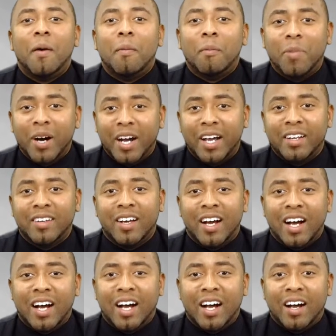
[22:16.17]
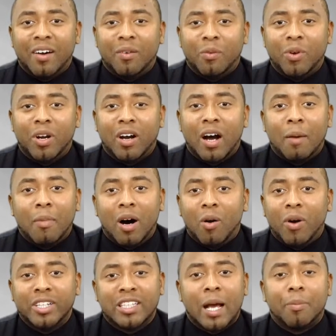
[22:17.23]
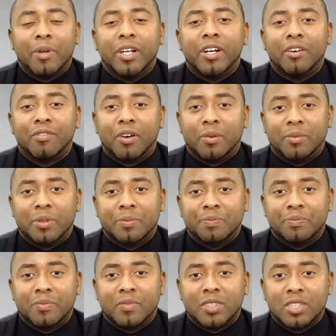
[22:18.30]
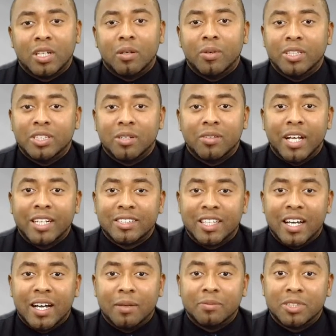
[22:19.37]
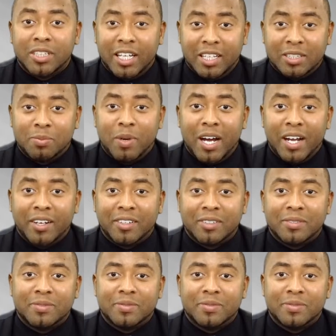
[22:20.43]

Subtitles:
But I'm always happy to hear from you. So until next time, stay inspired.